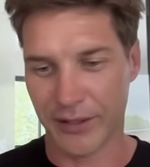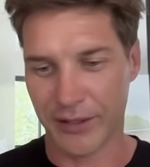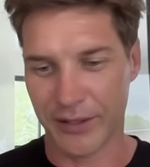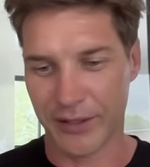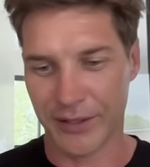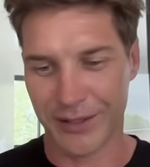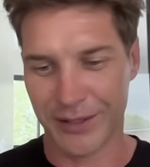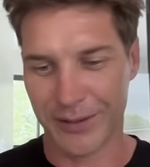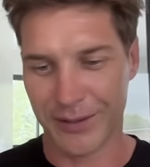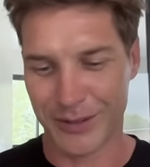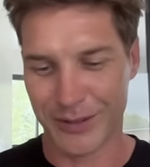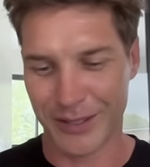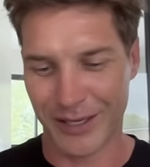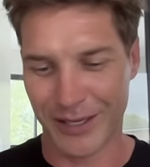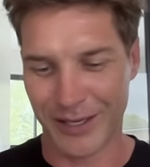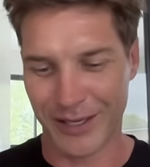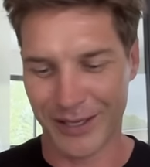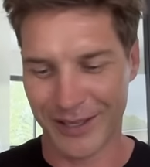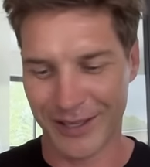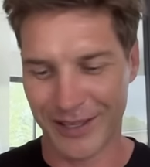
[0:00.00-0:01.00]
this was
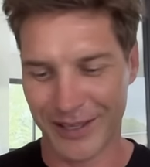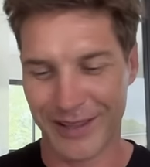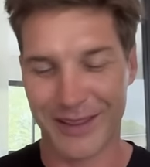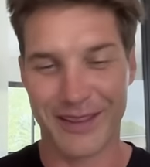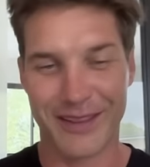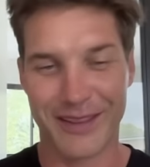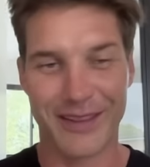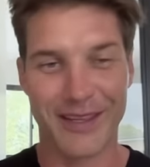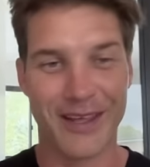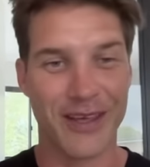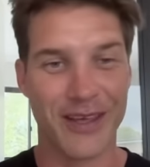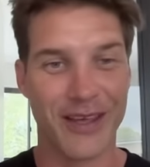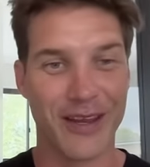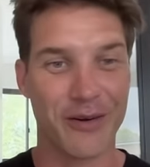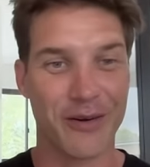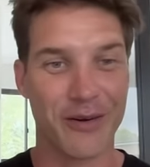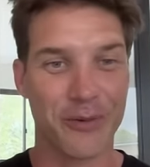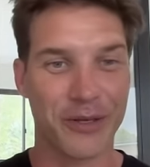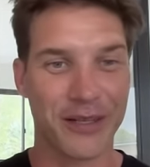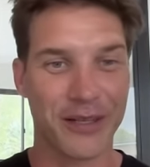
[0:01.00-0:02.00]
another another
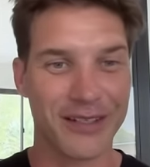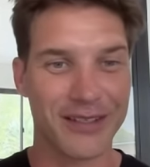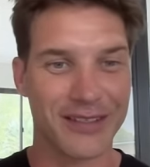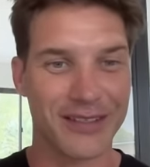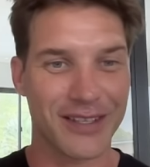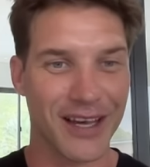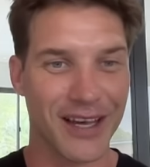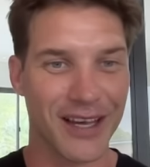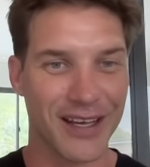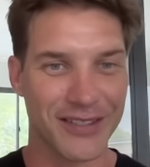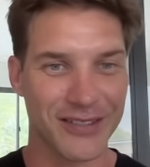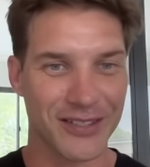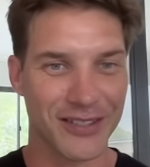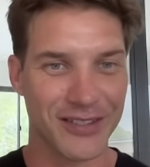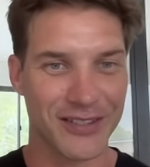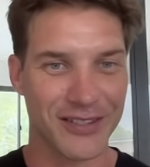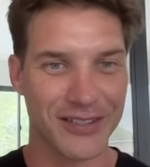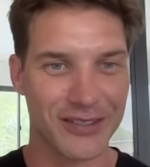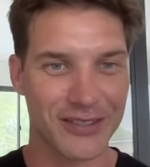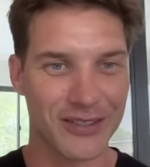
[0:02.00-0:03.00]
area where these guys
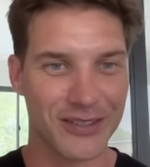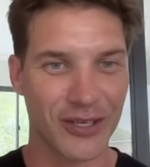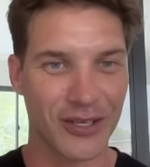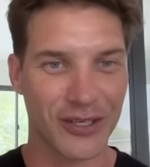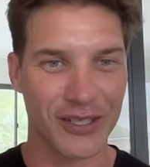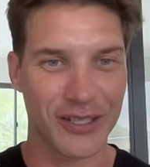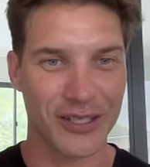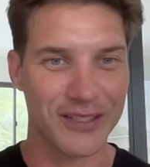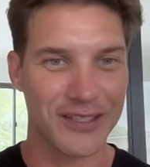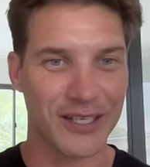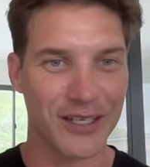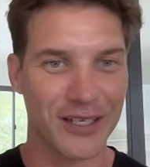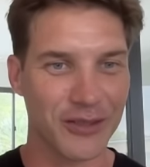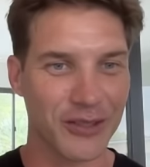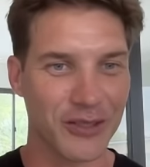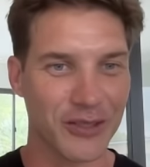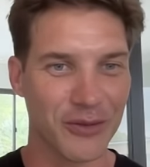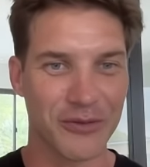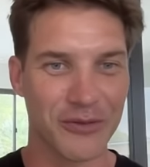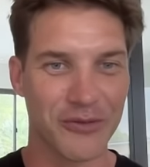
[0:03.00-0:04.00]
just totally excel.
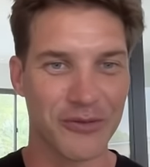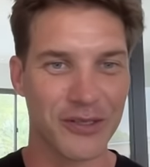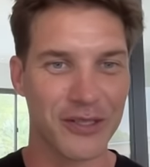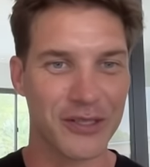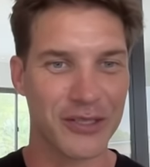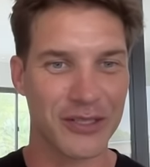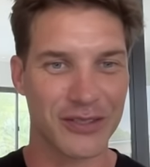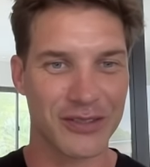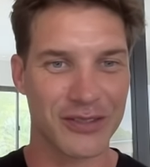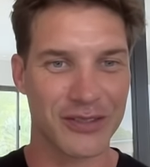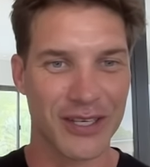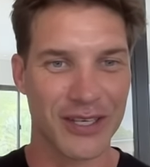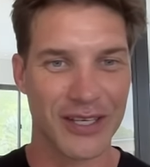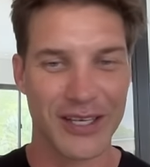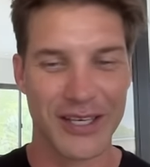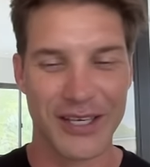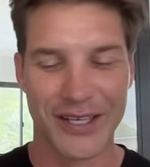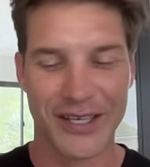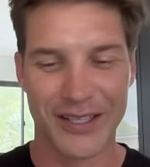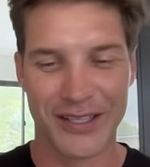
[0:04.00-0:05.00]
You know, we finished this
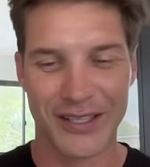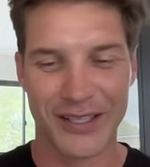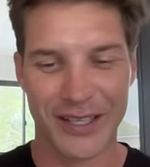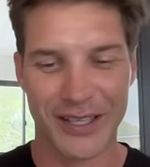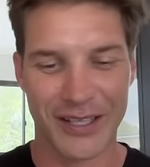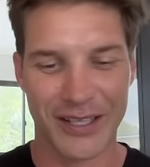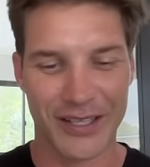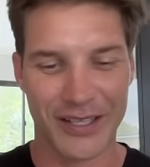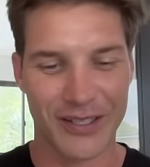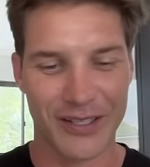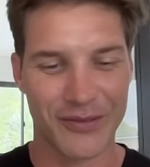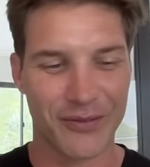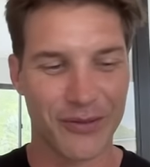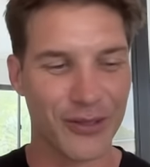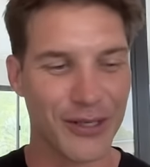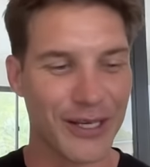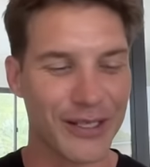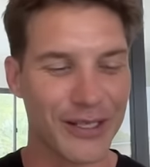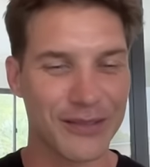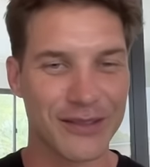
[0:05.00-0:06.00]
uh, these
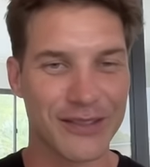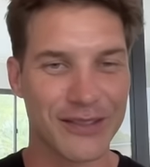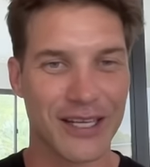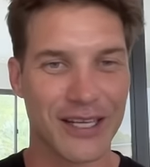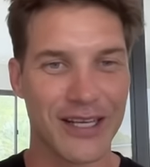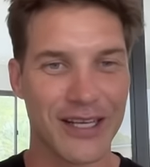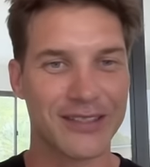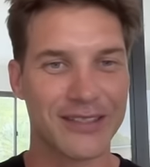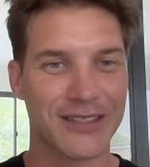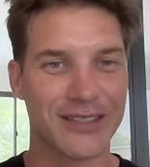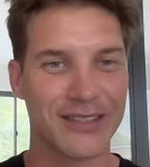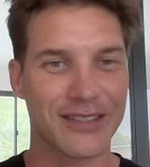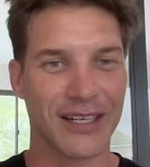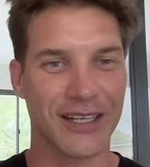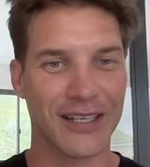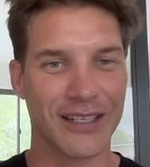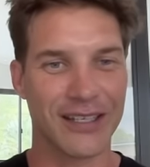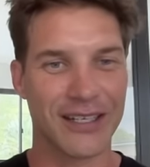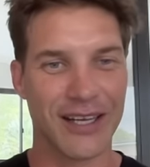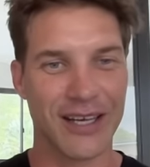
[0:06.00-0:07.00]
few days of testing,
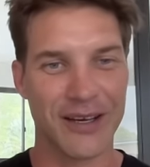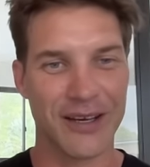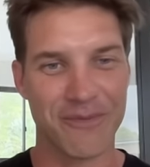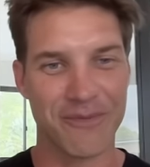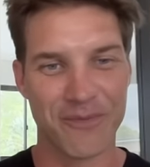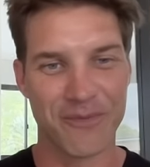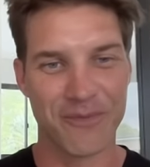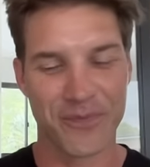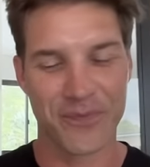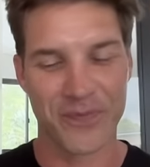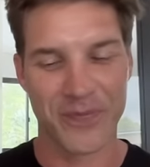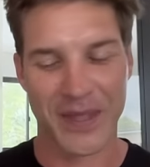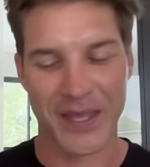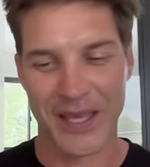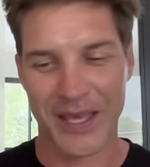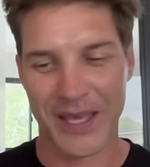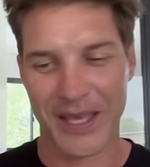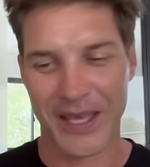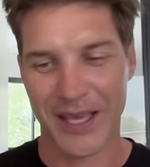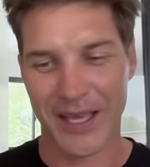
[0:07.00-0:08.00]
and um,
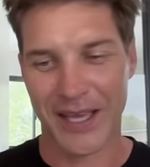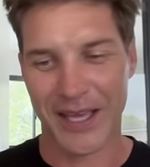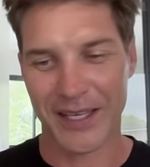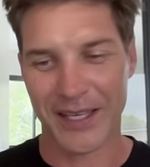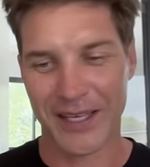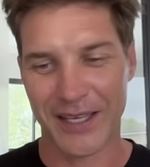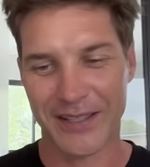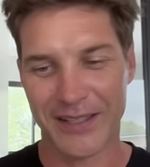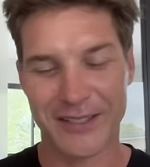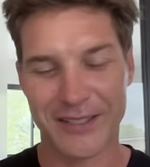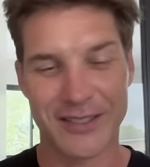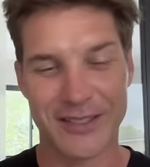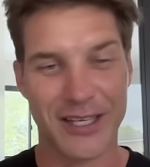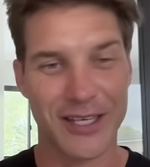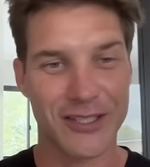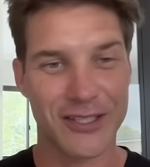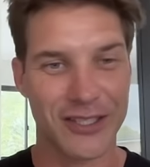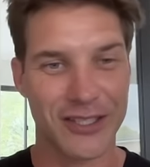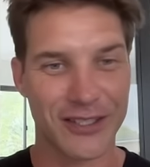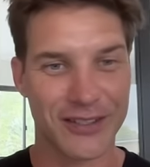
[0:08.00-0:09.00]
I get these
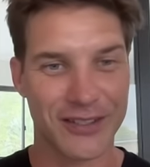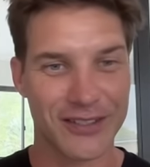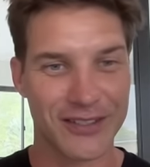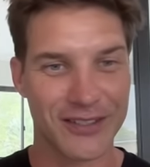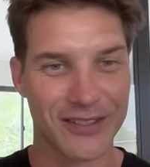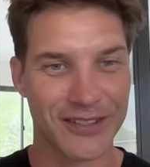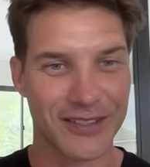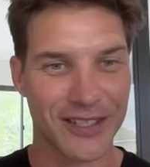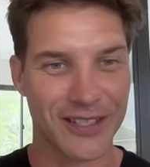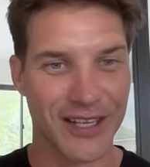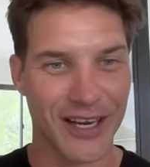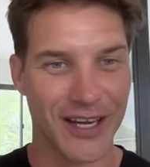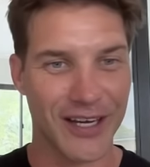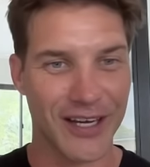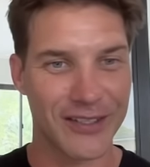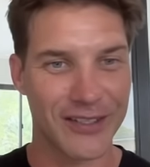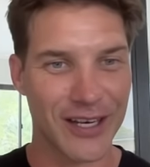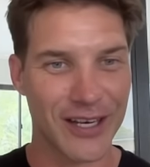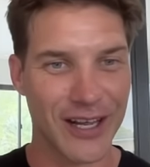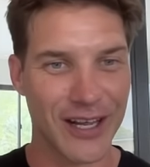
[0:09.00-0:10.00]
test sheets, and
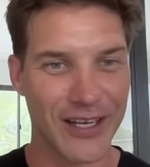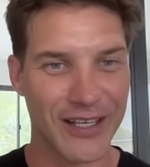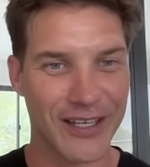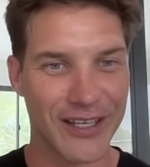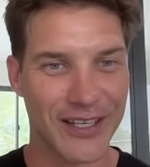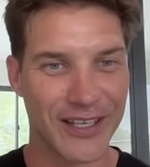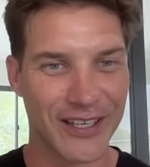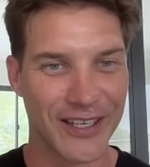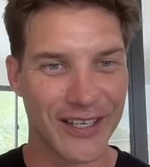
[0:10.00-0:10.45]
it's like,